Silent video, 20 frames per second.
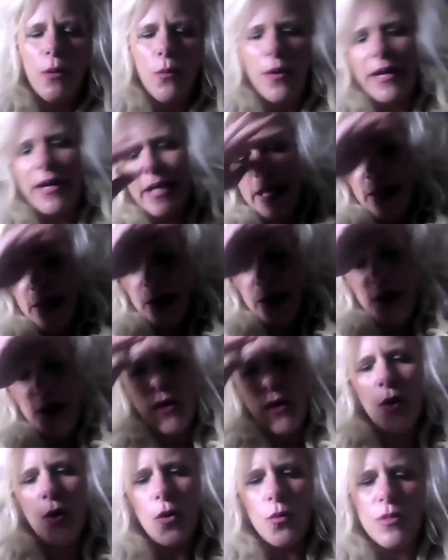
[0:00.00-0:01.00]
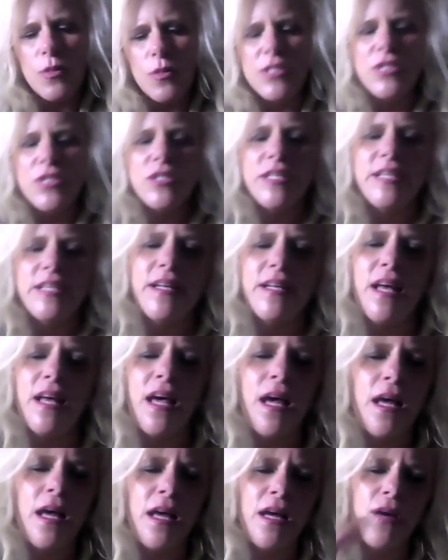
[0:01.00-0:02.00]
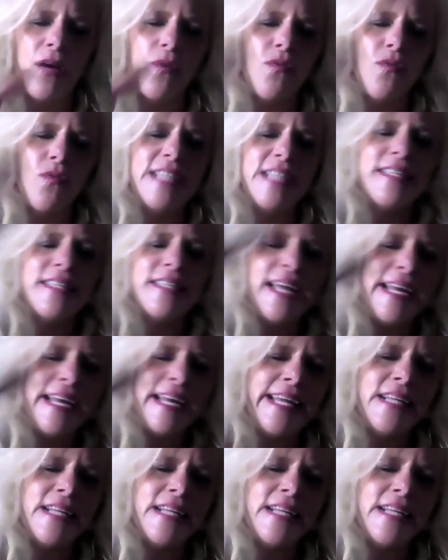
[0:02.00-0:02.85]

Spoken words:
I was resonating